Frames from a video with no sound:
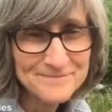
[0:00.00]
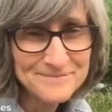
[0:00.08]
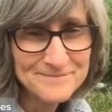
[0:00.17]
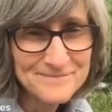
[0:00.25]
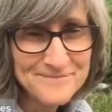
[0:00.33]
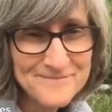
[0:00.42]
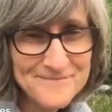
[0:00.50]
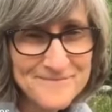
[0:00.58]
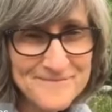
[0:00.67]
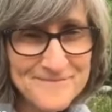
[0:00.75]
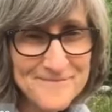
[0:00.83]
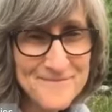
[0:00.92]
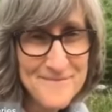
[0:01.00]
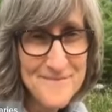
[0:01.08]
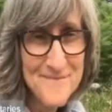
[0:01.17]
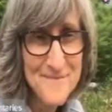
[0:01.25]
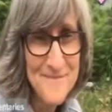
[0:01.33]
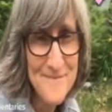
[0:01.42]

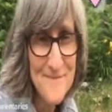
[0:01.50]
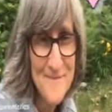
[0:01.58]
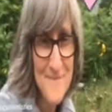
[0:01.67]
(no one is talking)